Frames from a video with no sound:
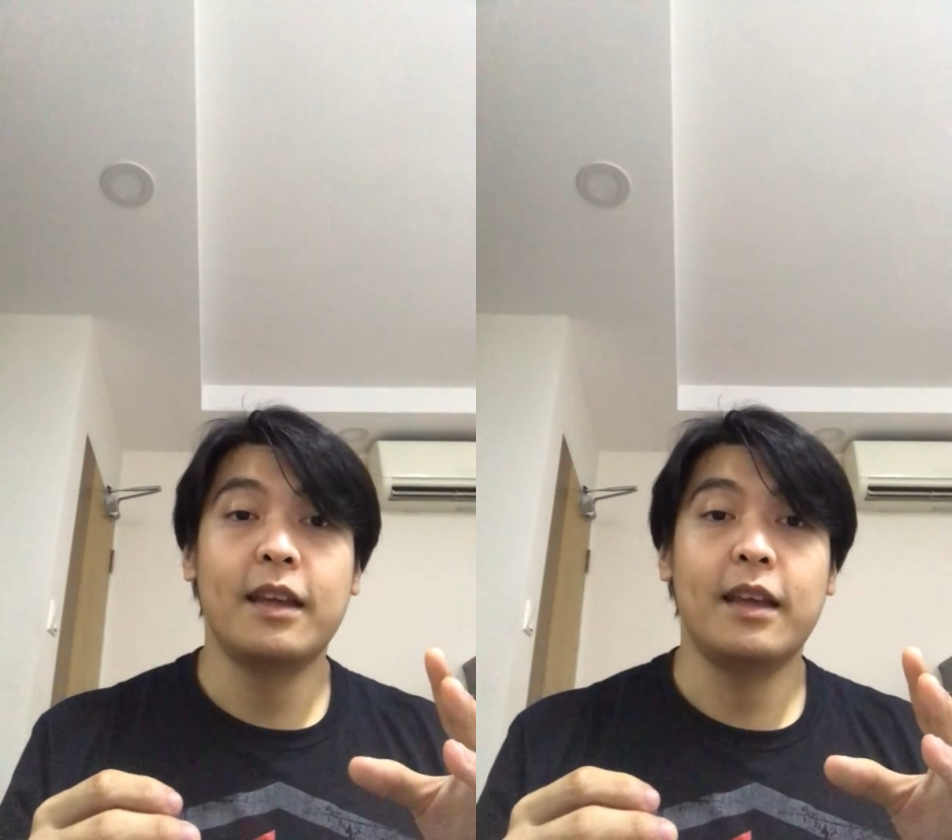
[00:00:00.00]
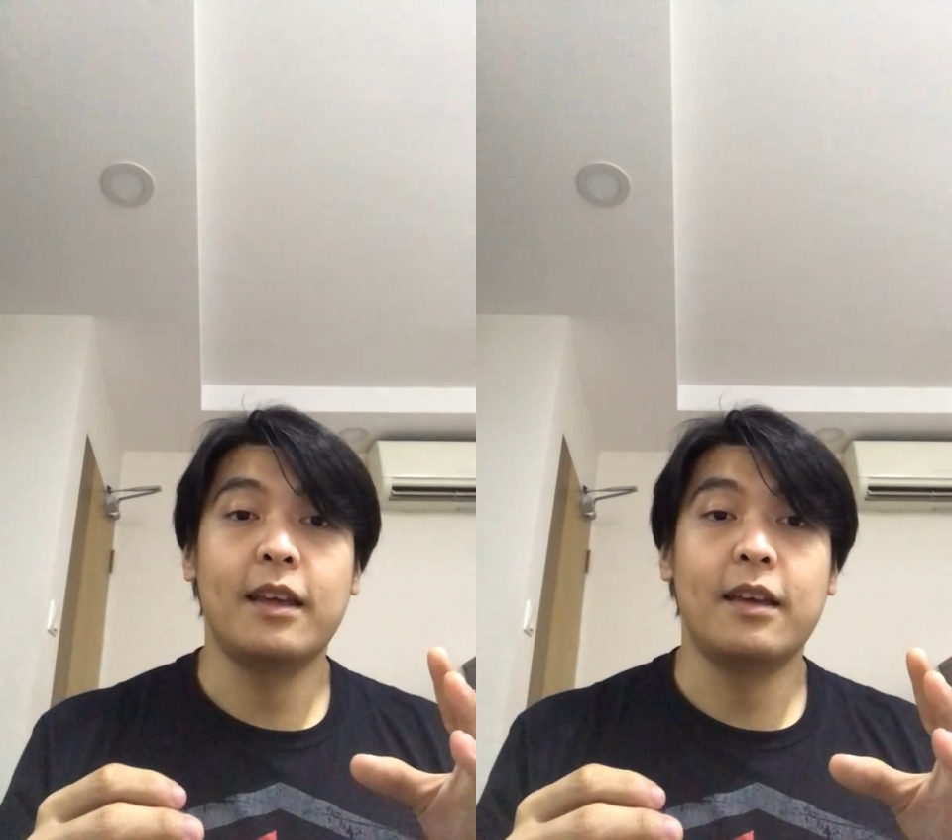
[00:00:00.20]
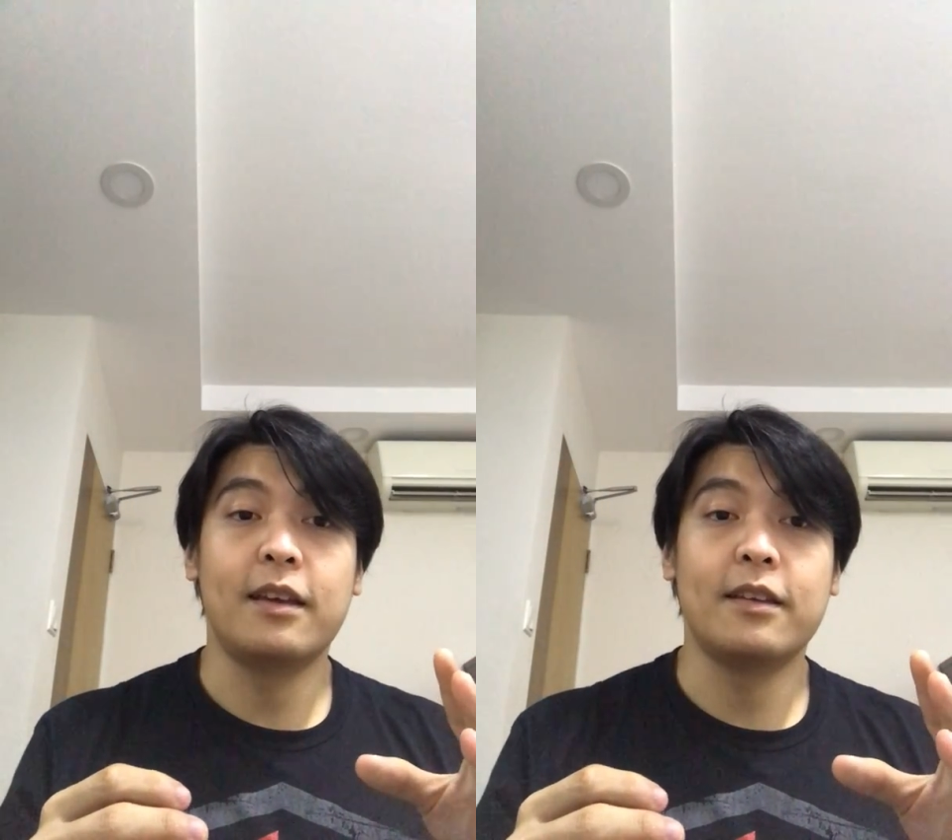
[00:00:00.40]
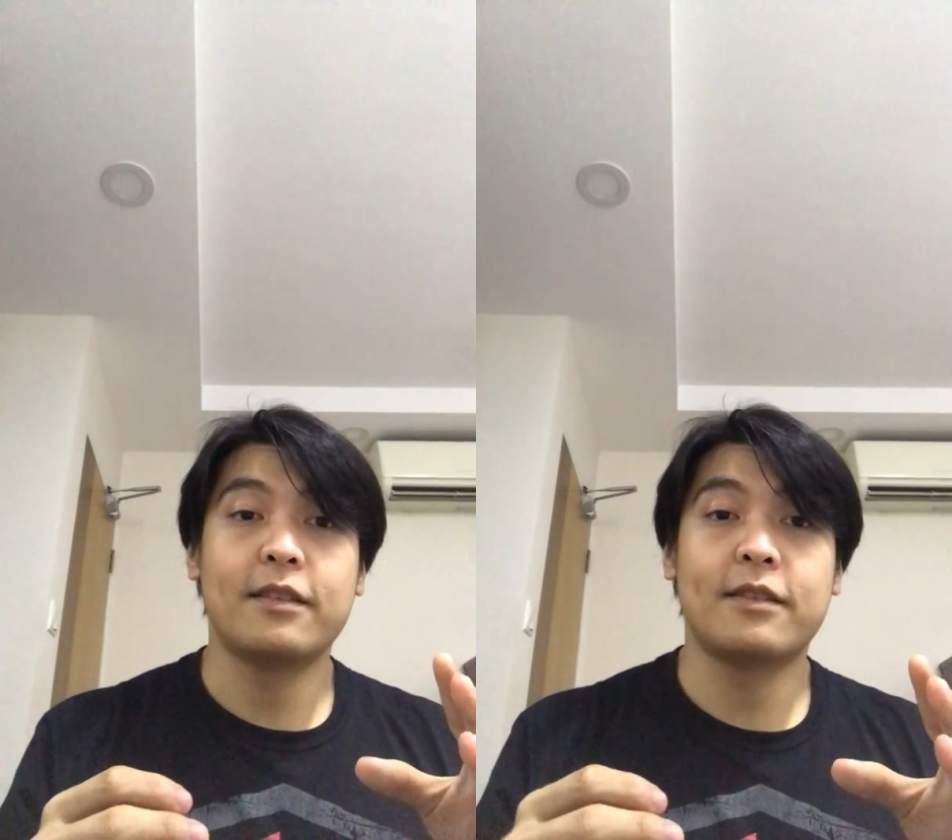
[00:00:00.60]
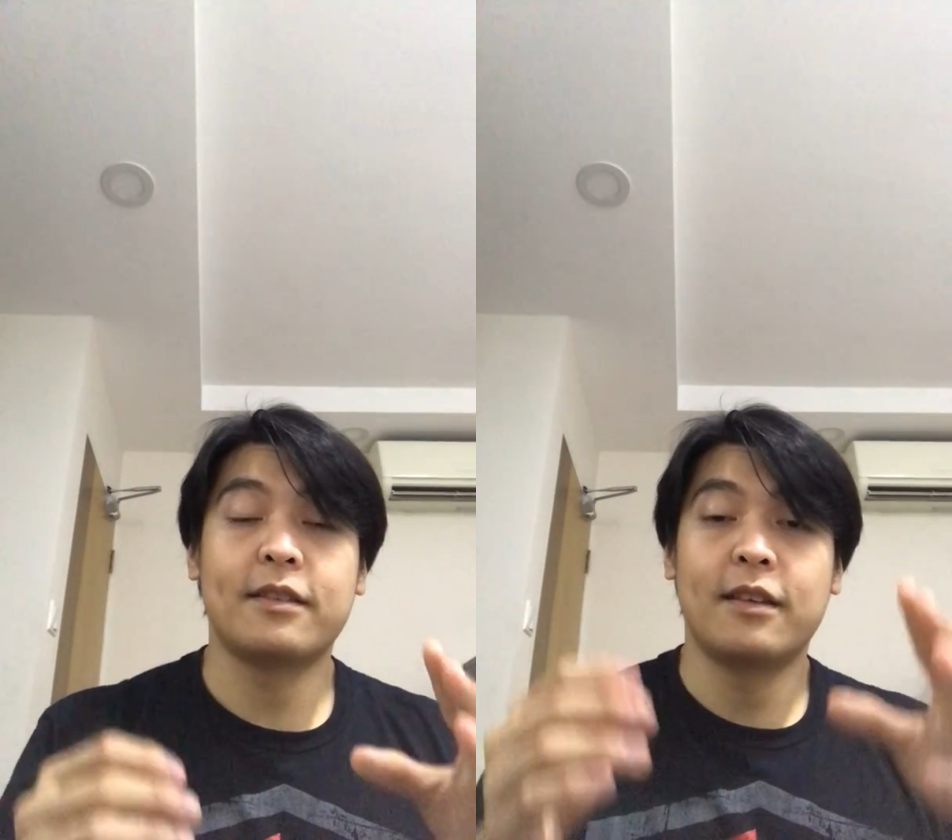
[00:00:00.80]

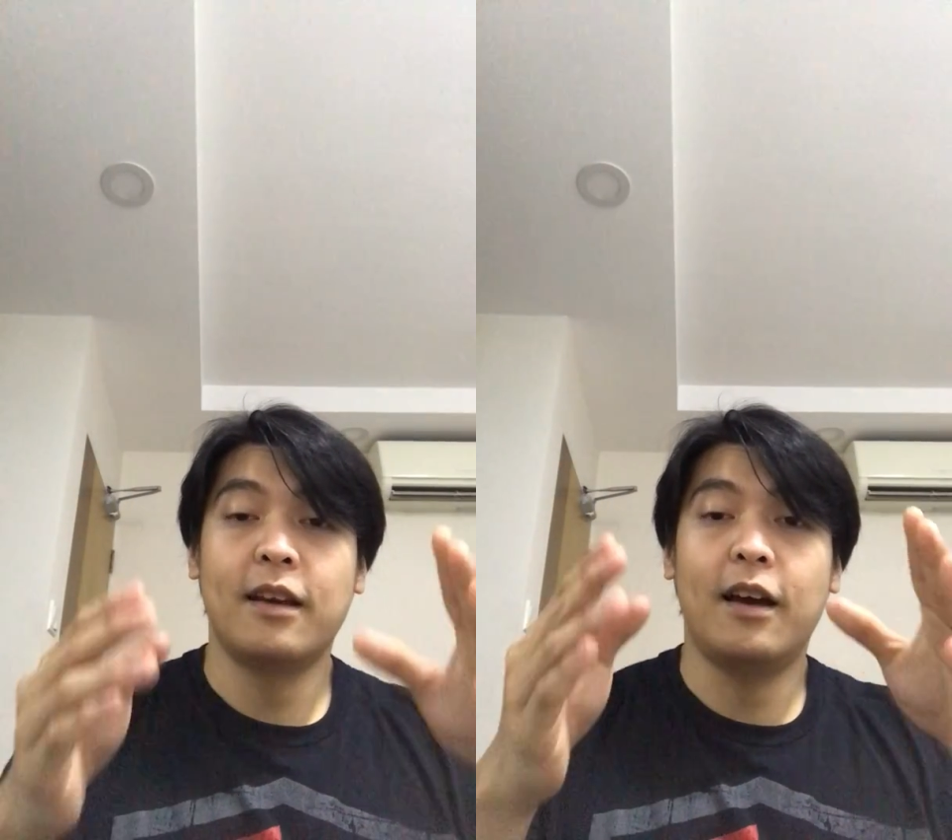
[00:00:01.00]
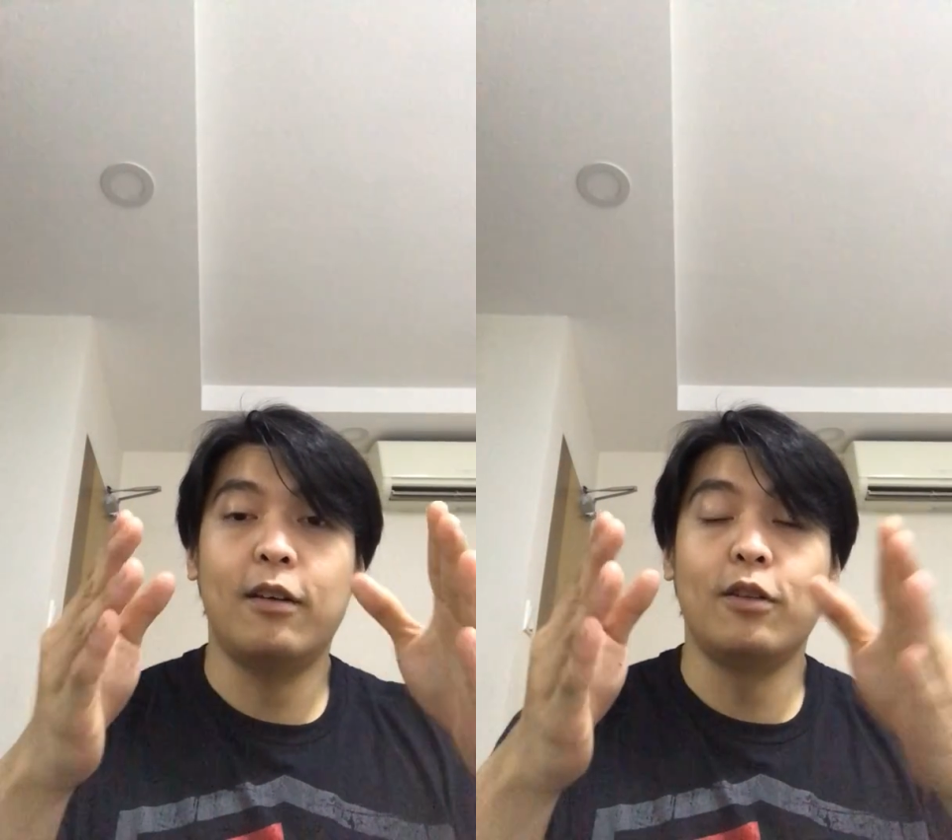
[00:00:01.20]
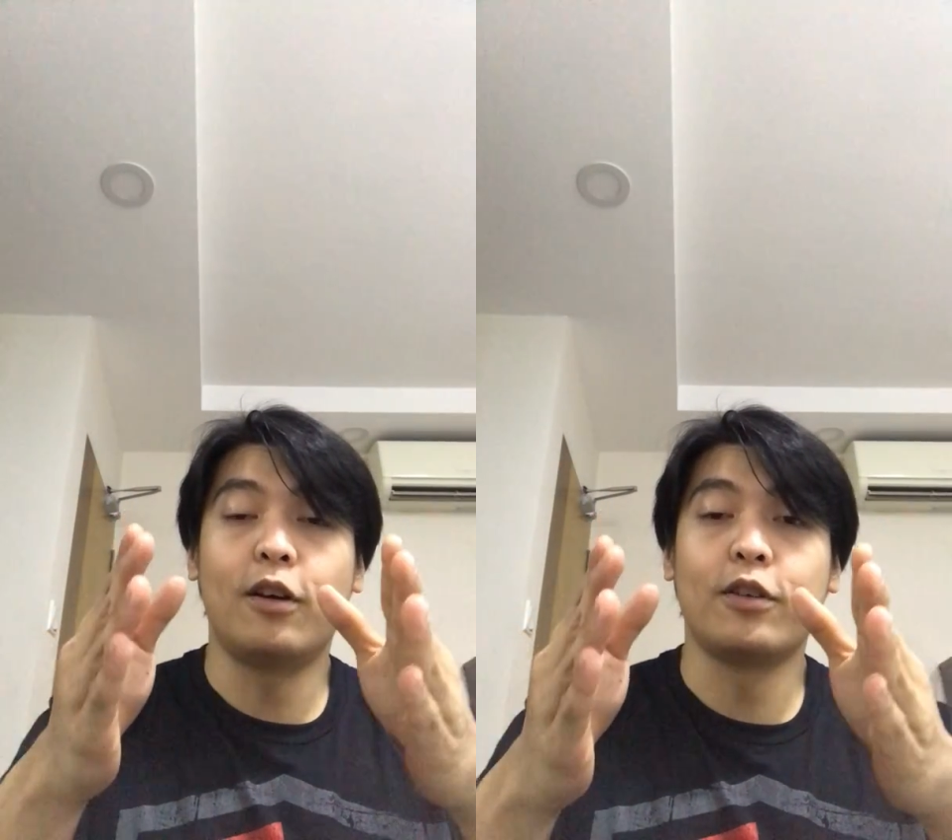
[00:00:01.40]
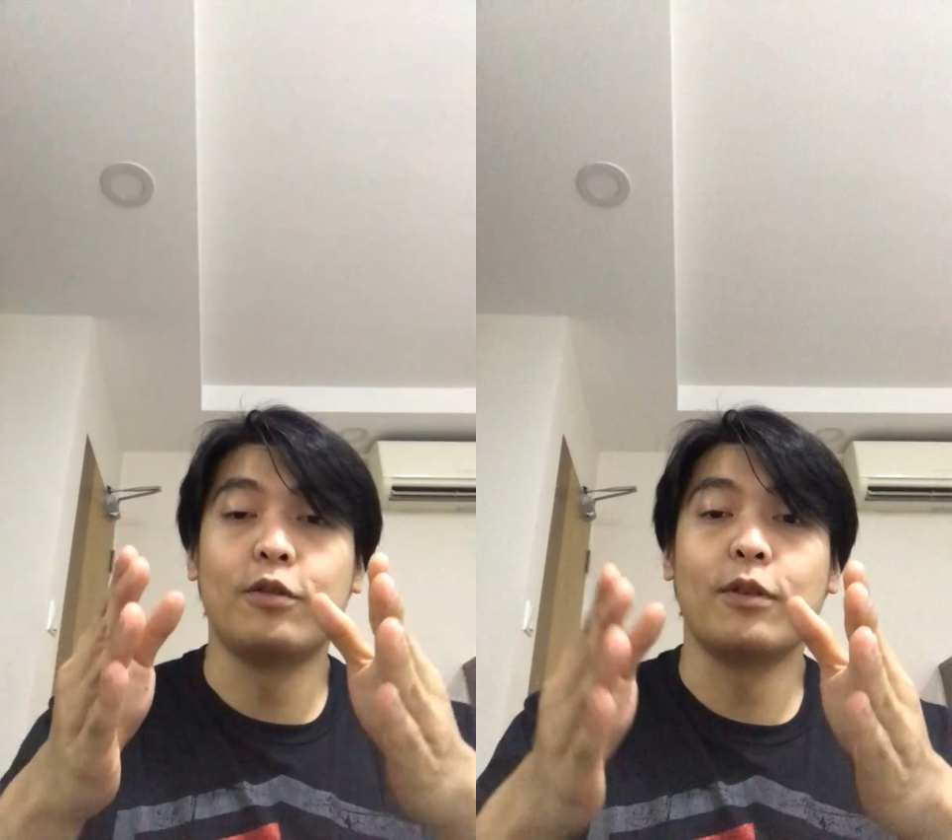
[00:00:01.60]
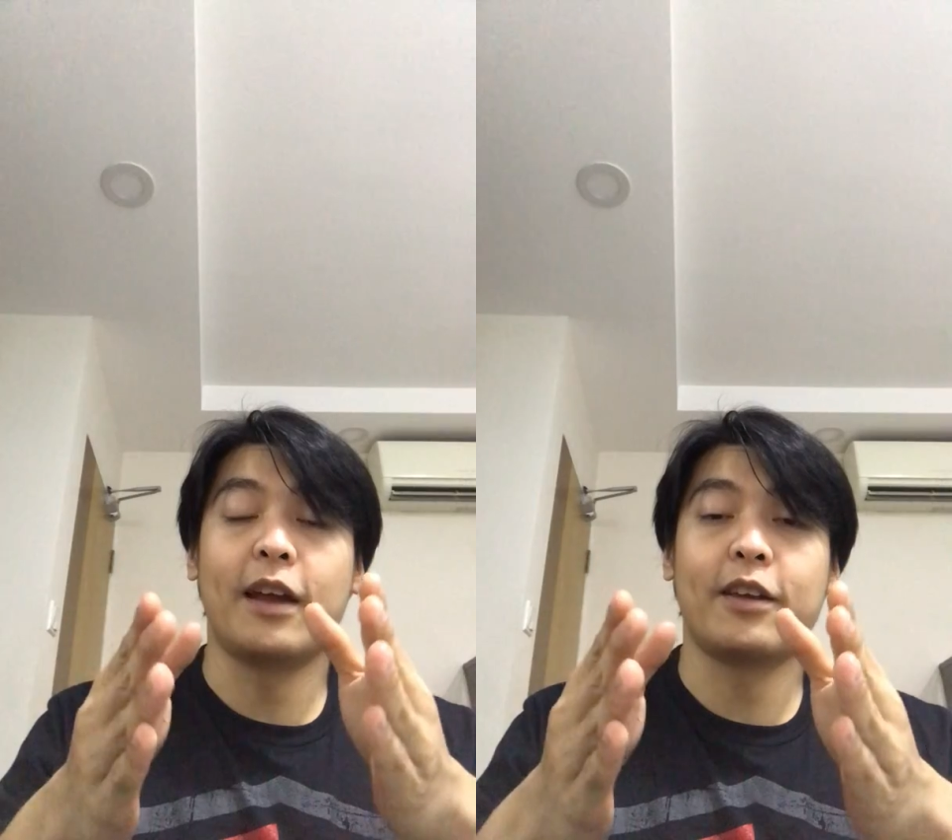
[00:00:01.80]
is how long
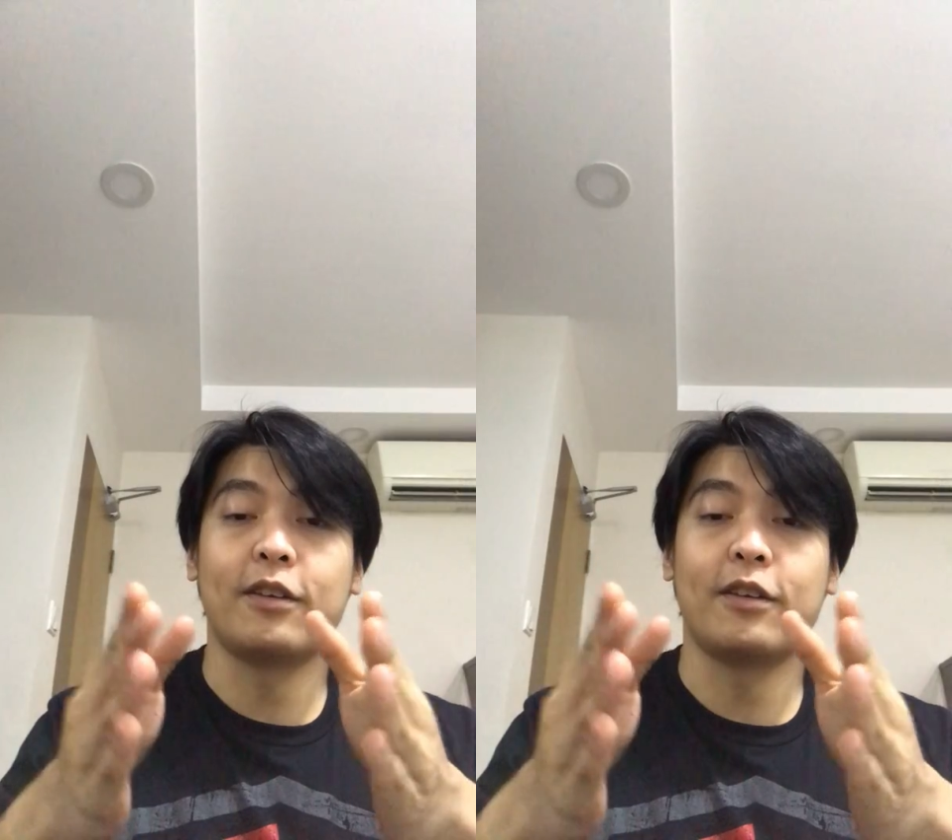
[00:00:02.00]
you like